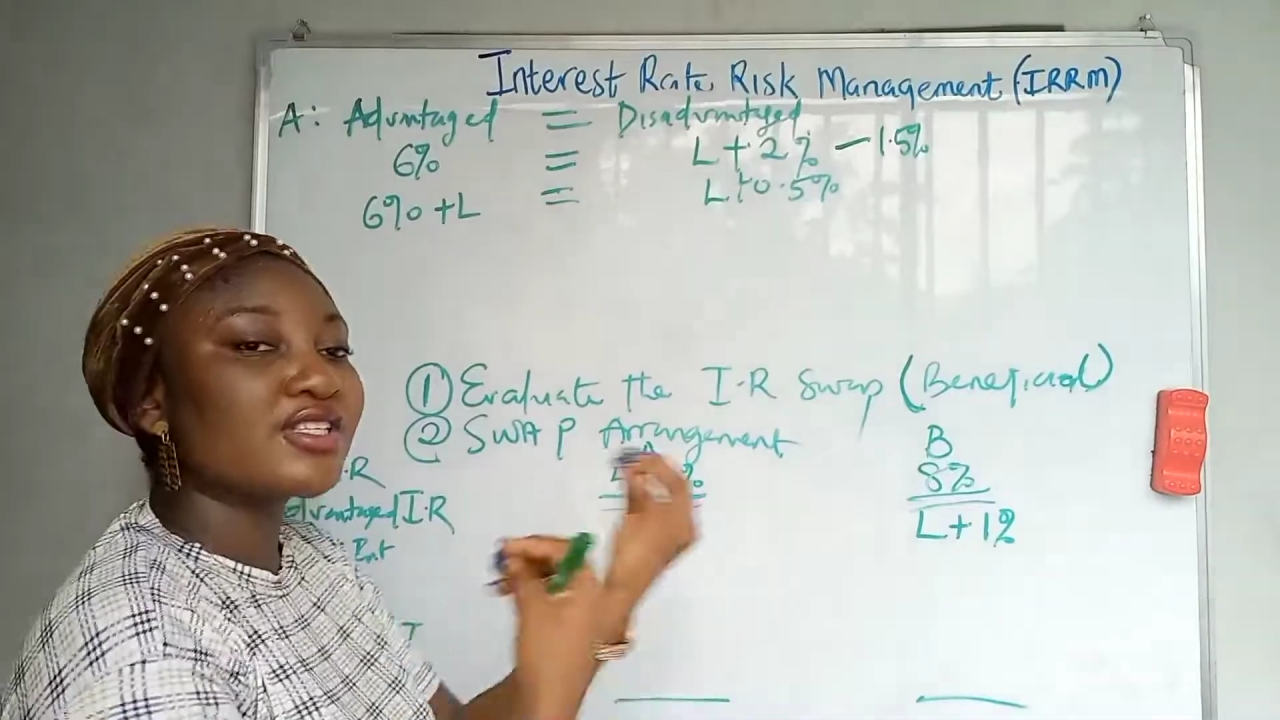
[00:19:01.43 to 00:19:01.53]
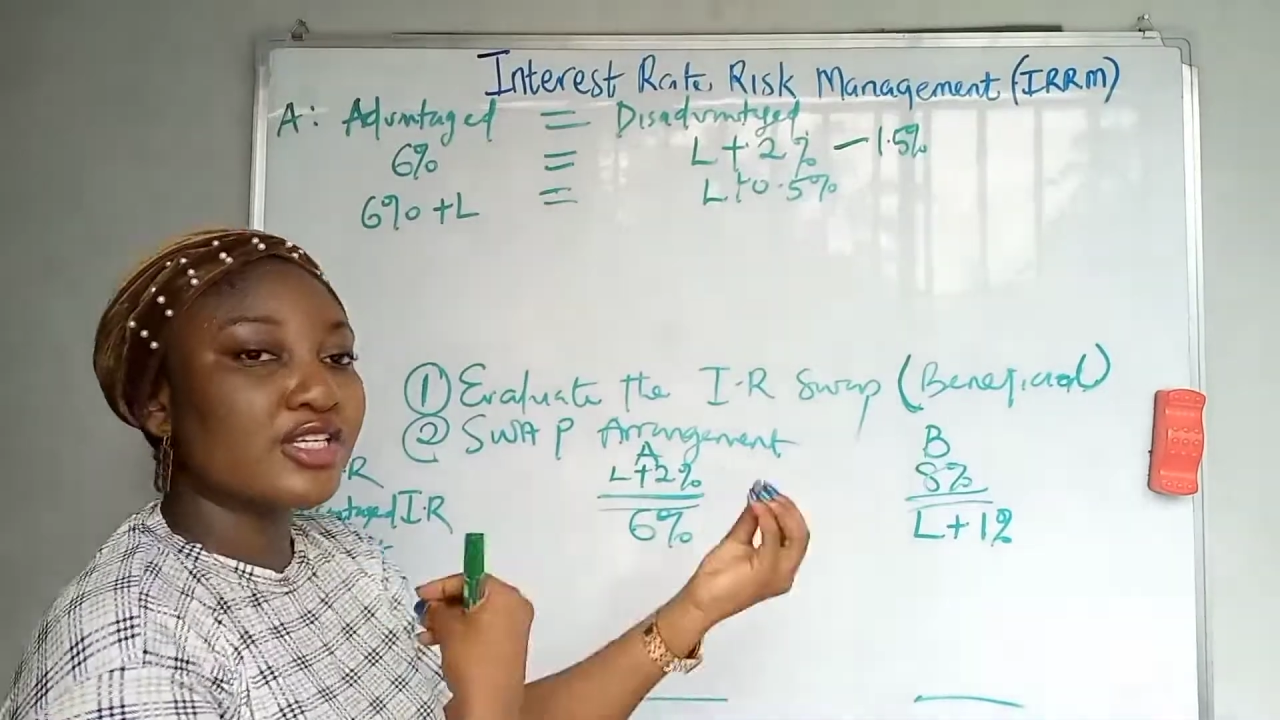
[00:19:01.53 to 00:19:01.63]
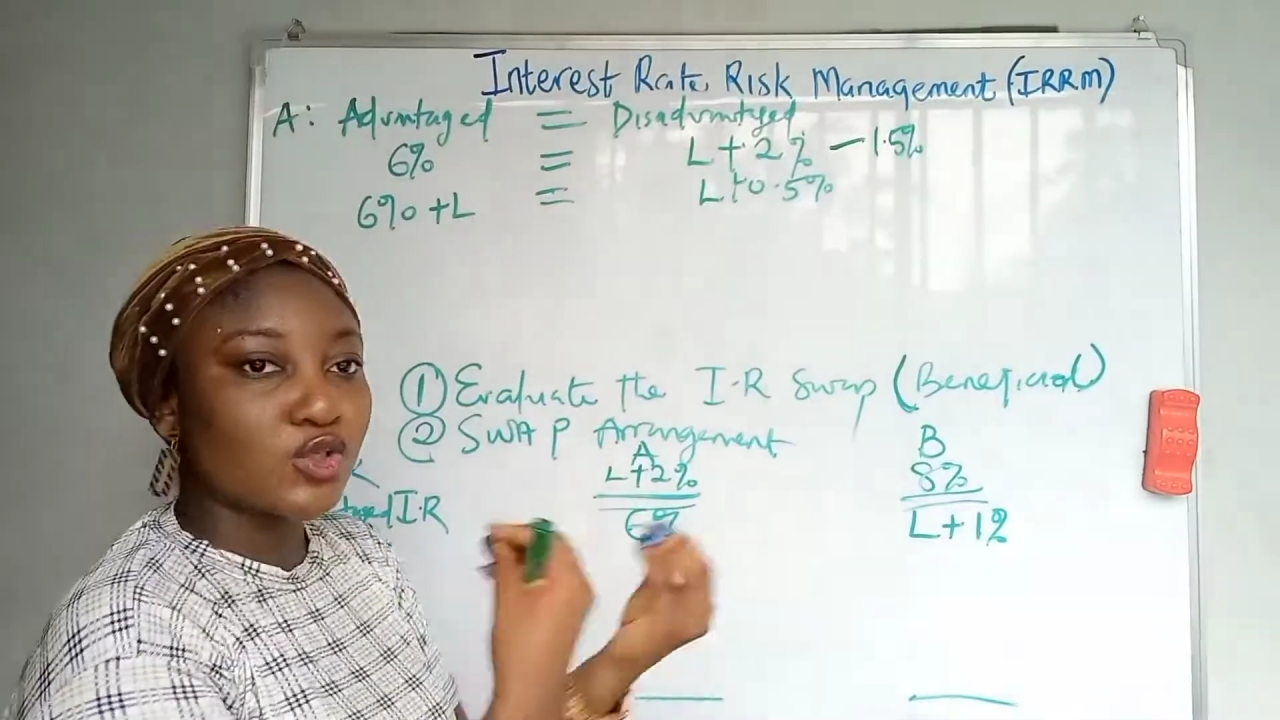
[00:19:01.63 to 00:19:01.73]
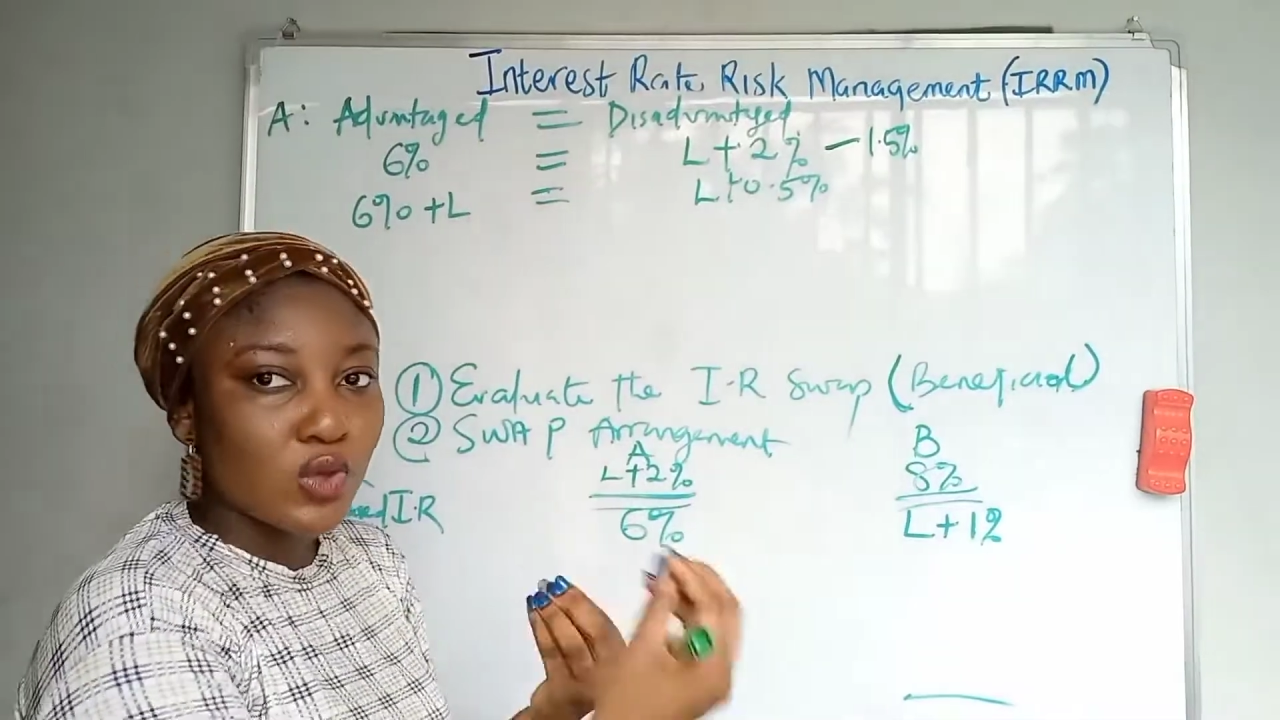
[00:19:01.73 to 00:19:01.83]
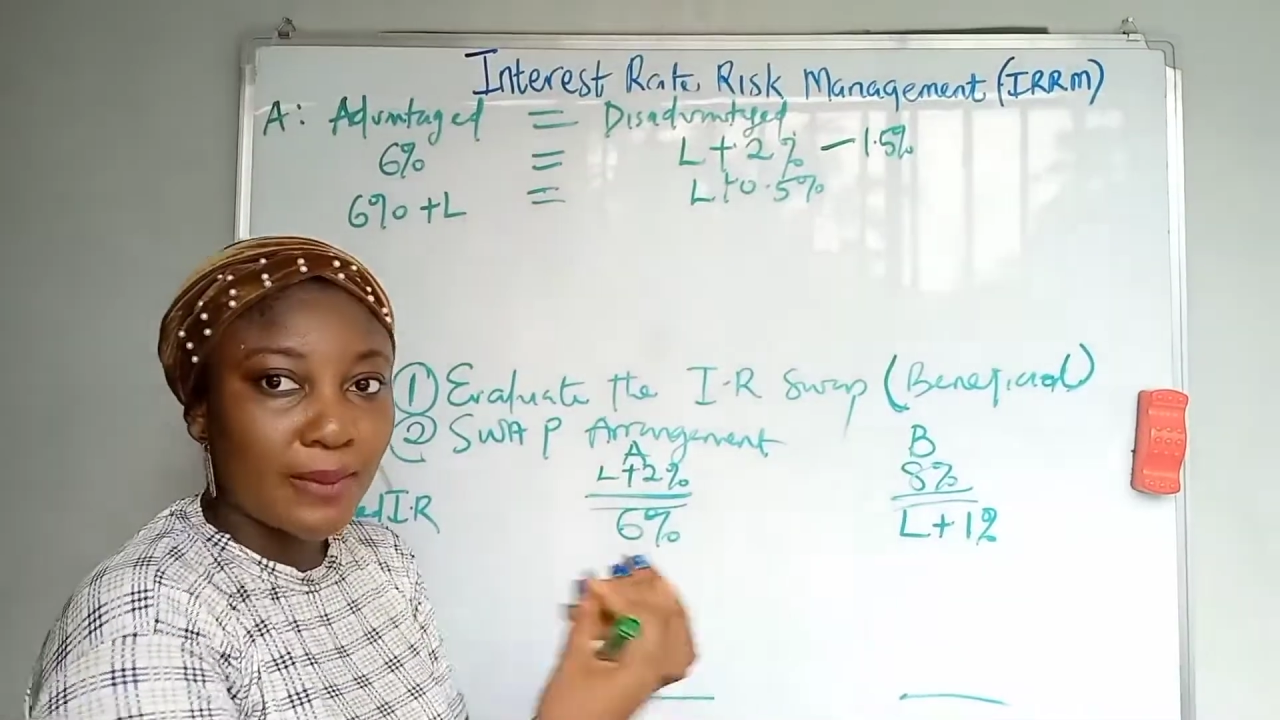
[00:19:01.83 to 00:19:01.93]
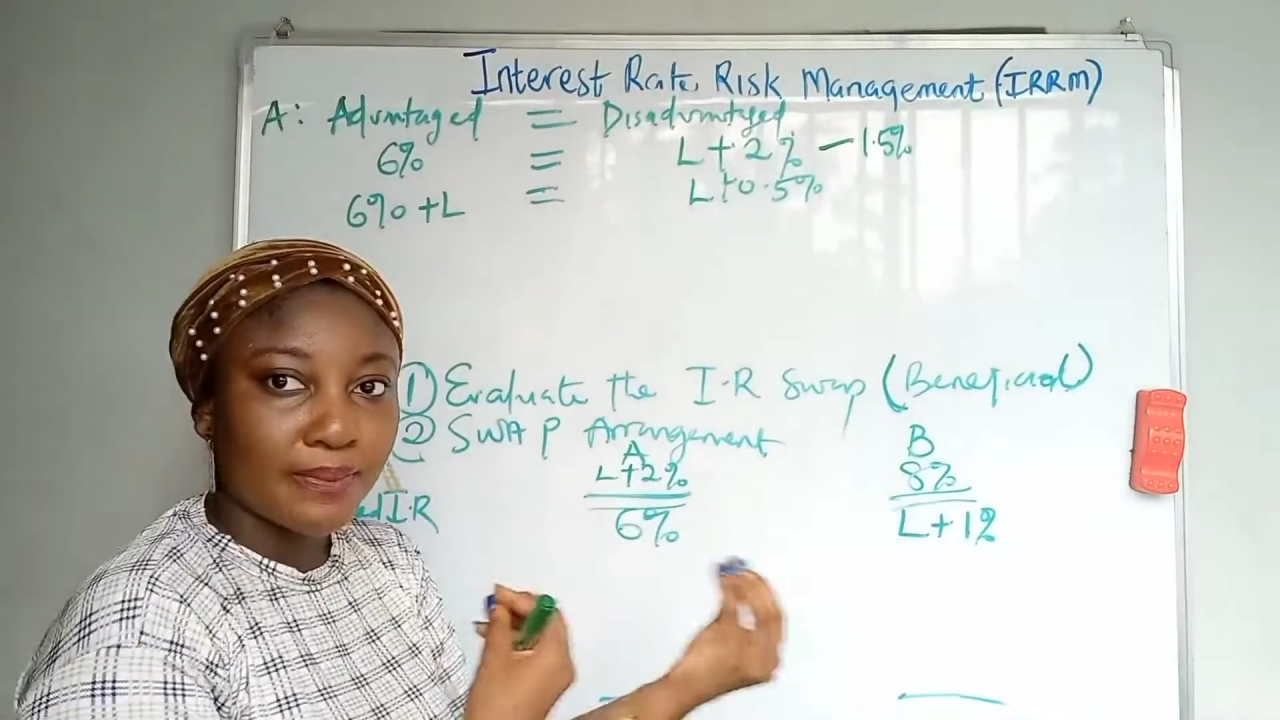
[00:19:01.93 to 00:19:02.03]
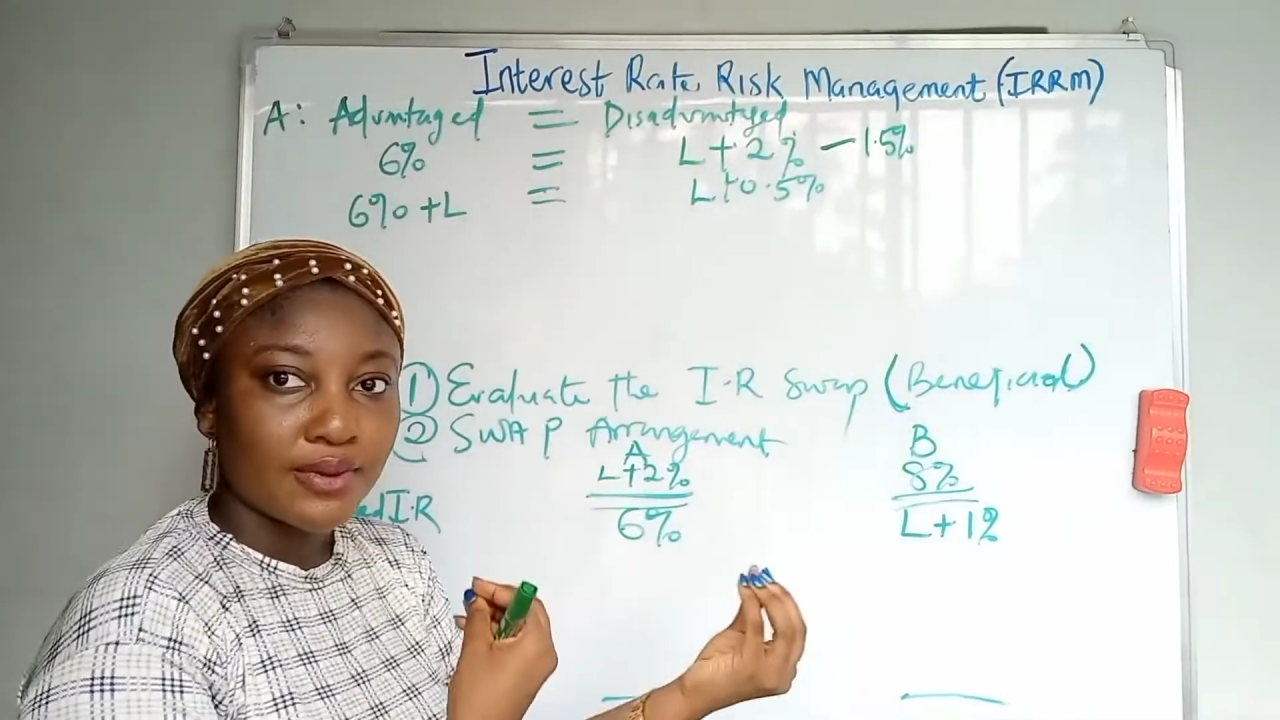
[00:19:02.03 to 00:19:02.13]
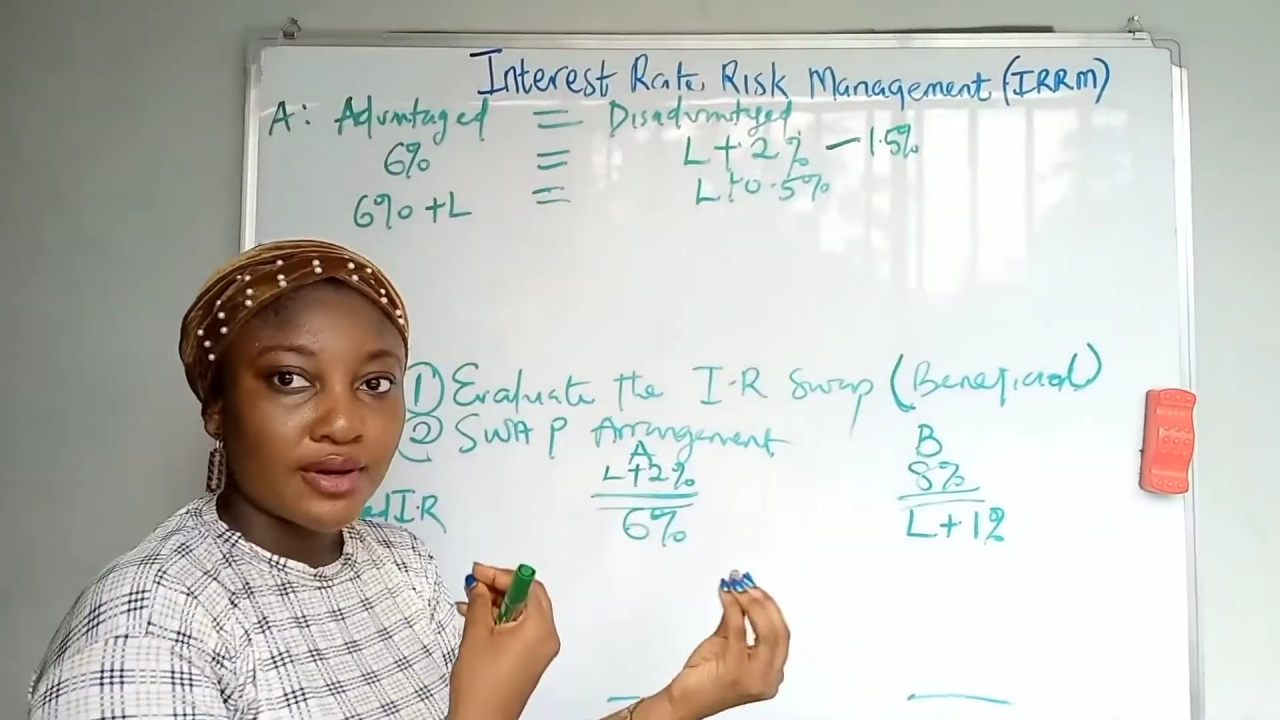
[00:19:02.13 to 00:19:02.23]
it's a swap,